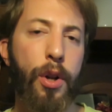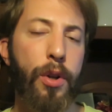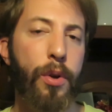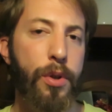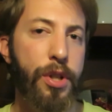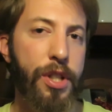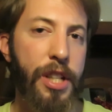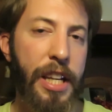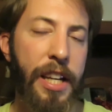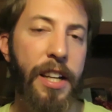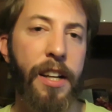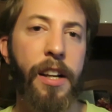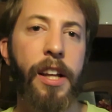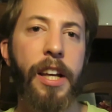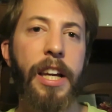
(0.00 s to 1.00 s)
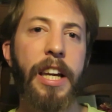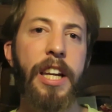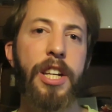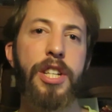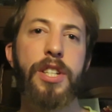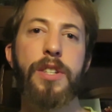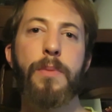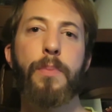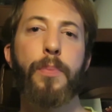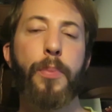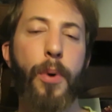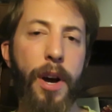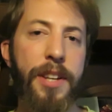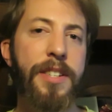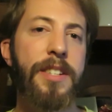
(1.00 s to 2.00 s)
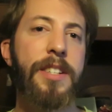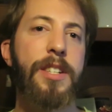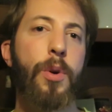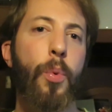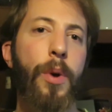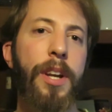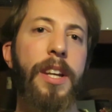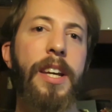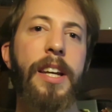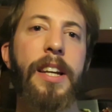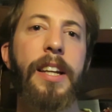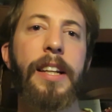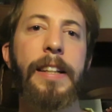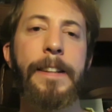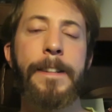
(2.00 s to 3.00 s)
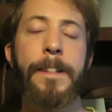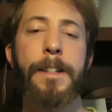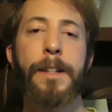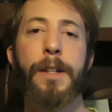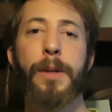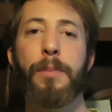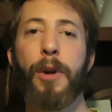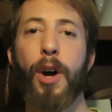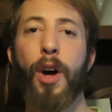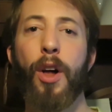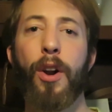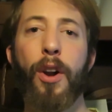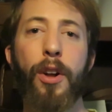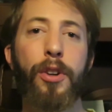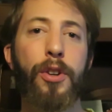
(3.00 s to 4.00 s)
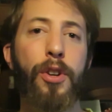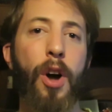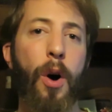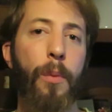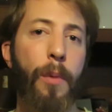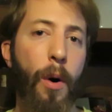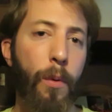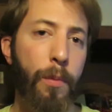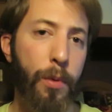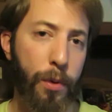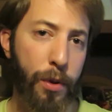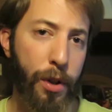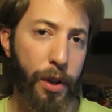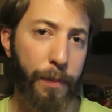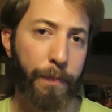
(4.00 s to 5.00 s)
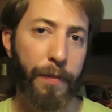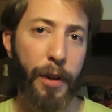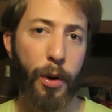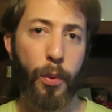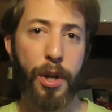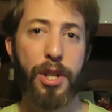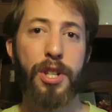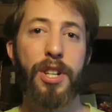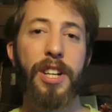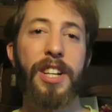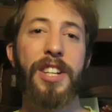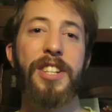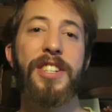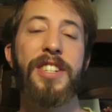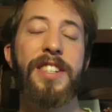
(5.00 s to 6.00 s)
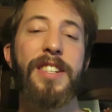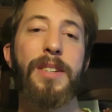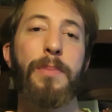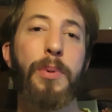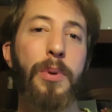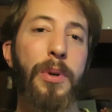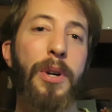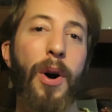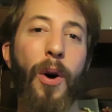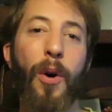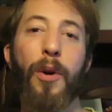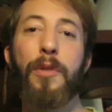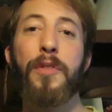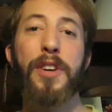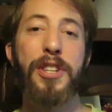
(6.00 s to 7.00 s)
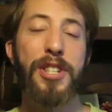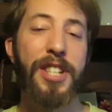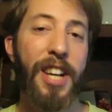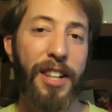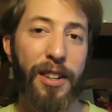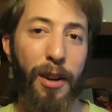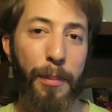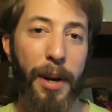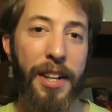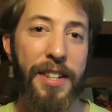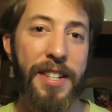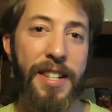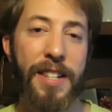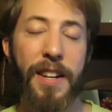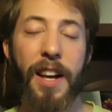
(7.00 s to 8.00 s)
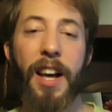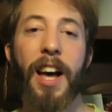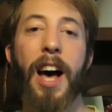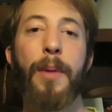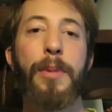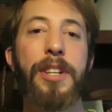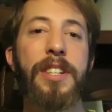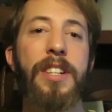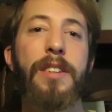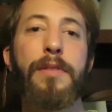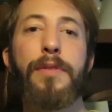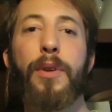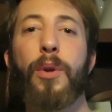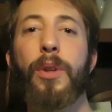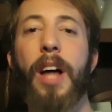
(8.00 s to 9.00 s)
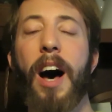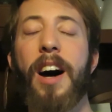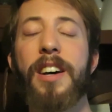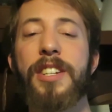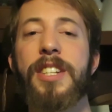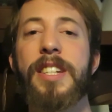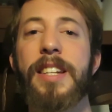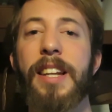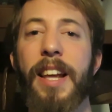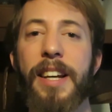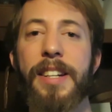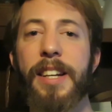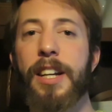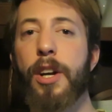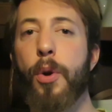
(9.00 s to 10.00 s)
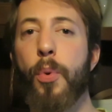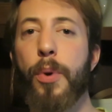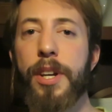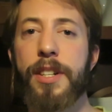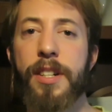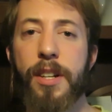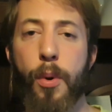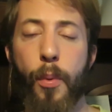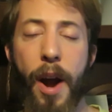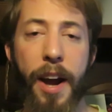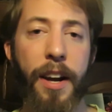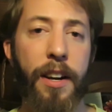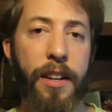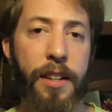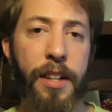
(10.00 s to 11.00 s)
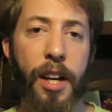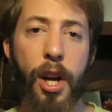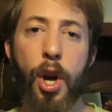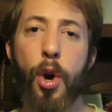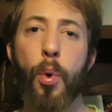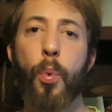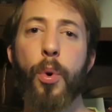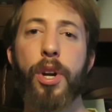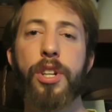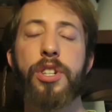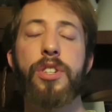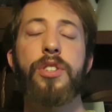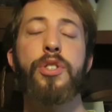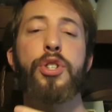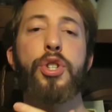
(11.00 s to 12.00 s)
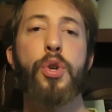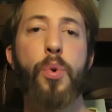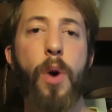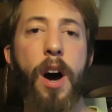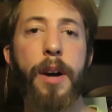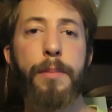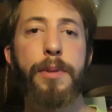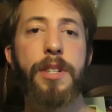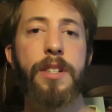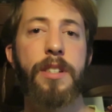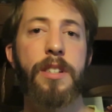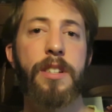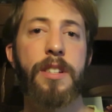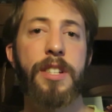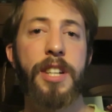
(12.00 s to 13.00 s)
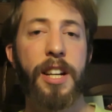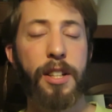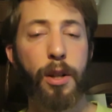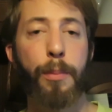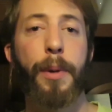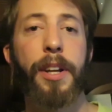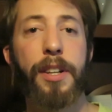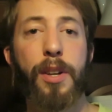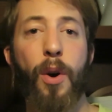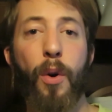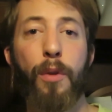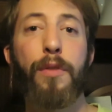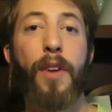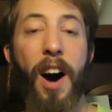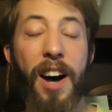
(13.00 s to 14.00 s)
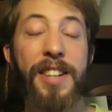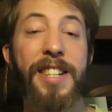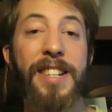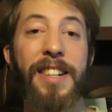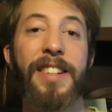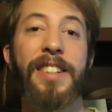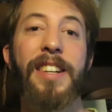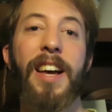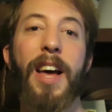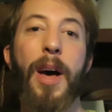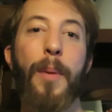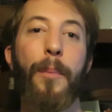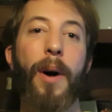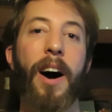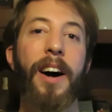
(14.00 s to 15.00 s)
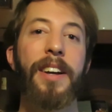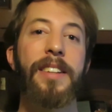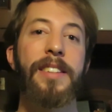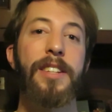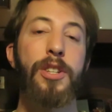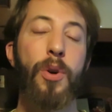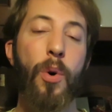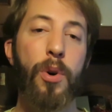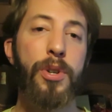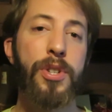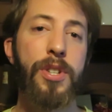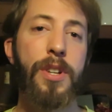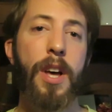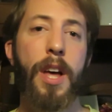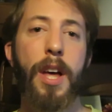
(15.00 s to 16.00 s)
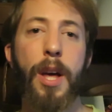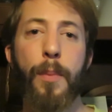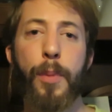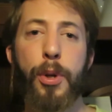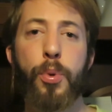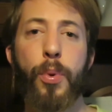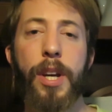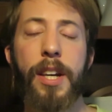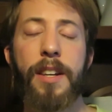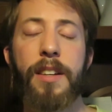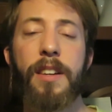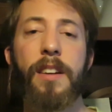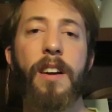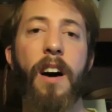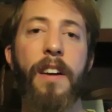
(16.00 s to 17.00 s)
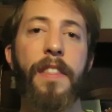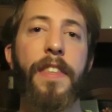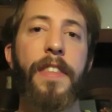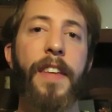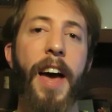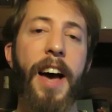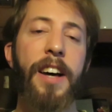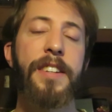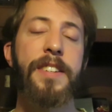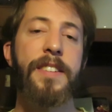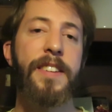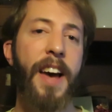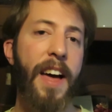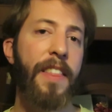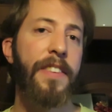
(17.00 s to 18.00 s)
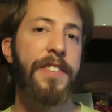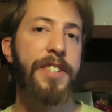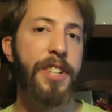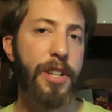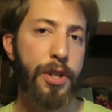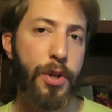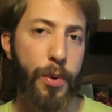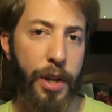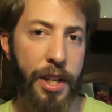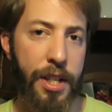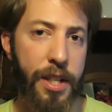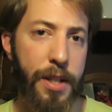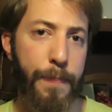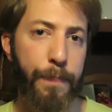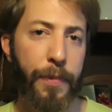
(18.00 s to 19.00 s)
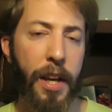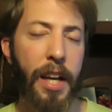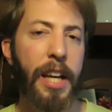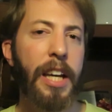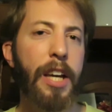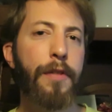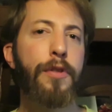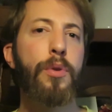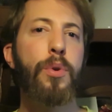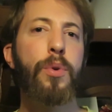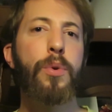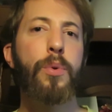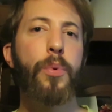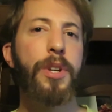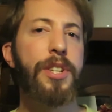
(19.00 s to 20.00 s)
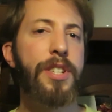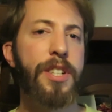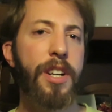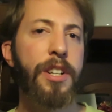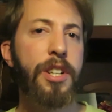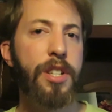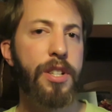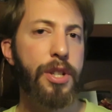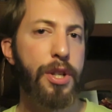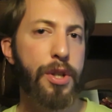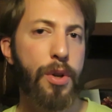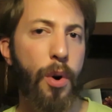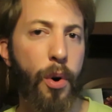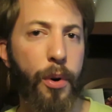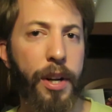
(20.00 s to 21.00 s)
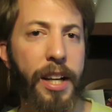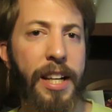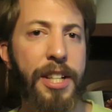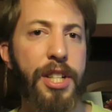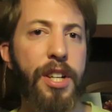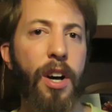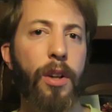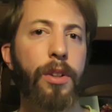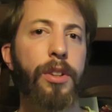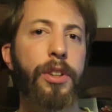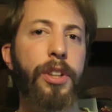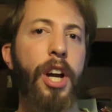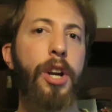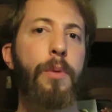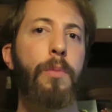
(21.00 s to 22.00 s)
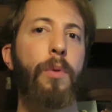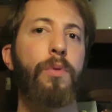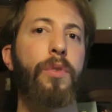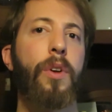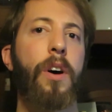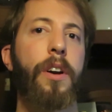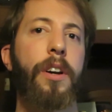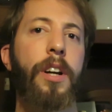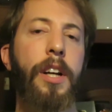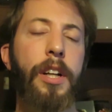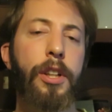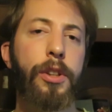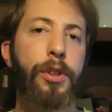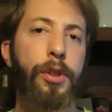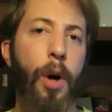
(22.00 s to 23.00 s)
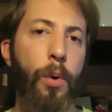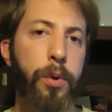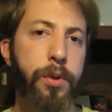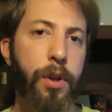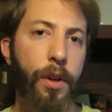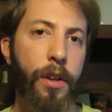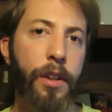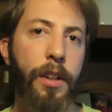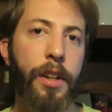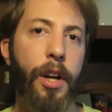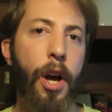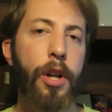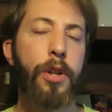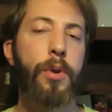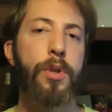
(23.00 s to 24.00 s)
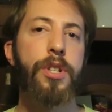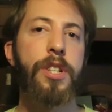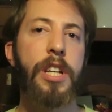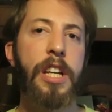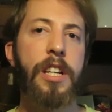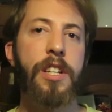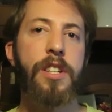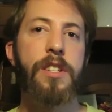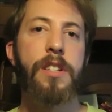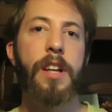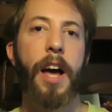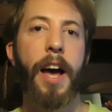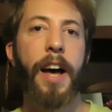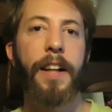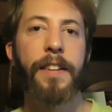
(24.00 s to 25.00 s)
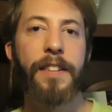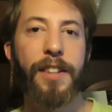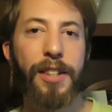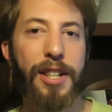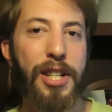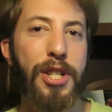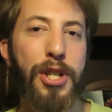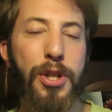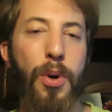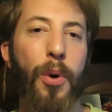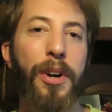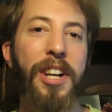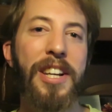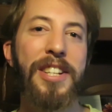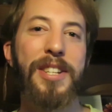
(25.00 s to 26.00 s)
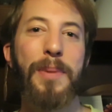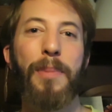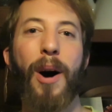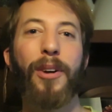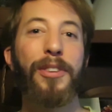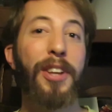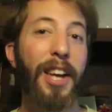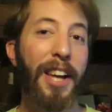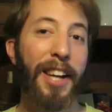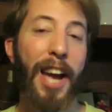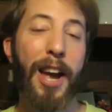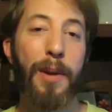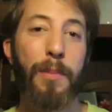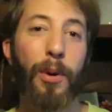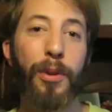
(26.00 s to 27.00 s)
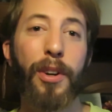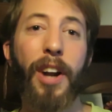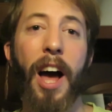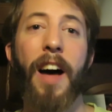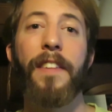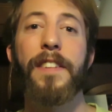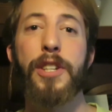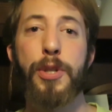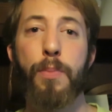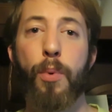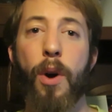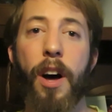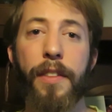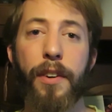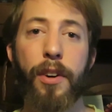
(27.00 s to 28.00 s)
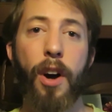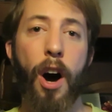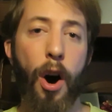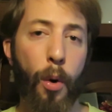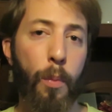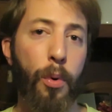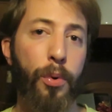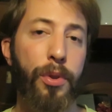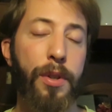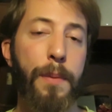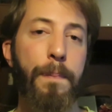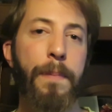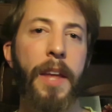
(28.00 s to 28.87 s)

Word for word: Heljarskinn is present within the Landnámabók, which is the Book of Settlements, a medieval Icelandic written record which describes the settlement of Iceland by the Norse between the 9th and the 10th centuries. If you research the story, it's called Geirmundar, Tothre, Heljarskinns, and this story is about Geirmundar and his brother Haumund.